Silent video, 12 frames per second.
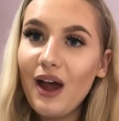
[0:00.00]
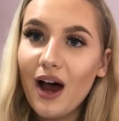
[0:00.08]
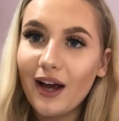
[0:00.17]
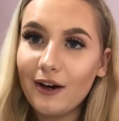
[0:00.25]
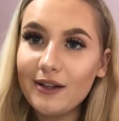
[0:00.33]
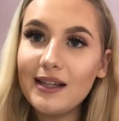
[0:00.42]

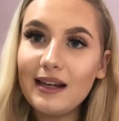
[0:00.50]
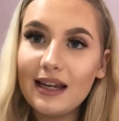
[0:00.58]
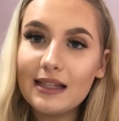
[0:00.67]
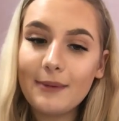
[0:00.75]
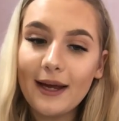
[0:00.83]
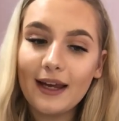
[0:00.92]
I go to
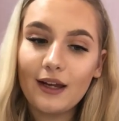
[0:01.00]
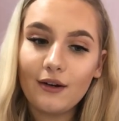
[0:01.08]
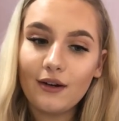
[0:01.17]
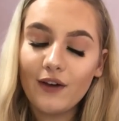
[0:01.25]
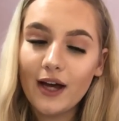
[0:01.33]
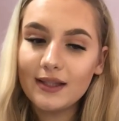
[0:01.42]
Leeds Beckett
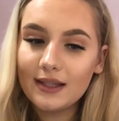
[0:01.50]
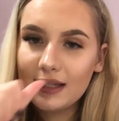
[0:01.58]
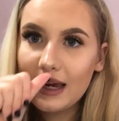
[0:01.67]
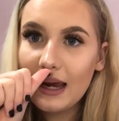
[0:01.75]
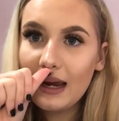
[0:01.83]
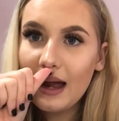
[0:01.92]

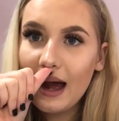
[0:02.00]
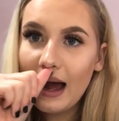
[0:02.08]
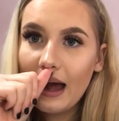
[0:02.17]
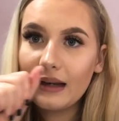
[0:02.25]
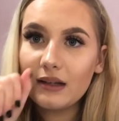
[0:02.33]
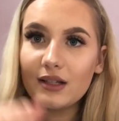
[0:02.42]
University,
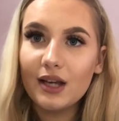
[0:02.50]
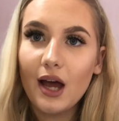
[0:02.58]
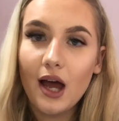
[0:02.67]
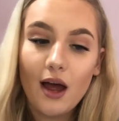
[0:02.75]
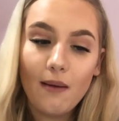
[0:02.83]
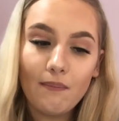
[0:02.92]

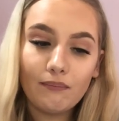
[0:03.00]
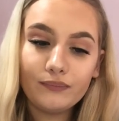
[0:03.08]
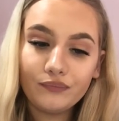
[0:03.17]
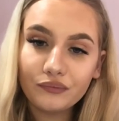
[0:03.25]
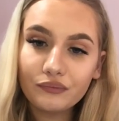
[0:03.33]
and